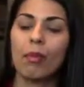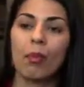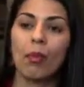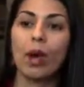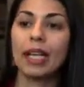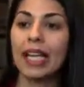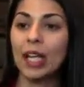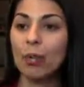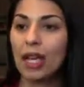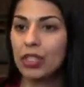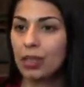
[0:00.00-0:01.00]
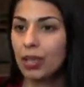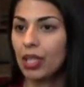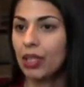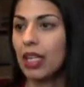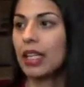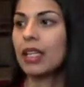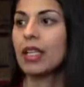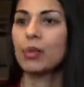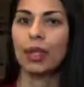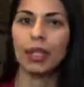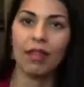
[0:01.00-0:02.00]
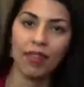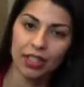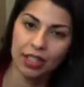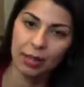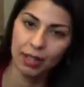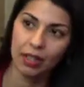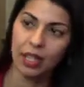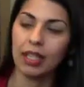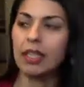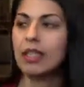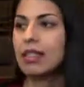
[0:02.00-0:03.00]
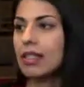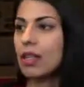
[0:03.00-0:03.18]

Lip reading: what an incubation period is, what an infectious period is.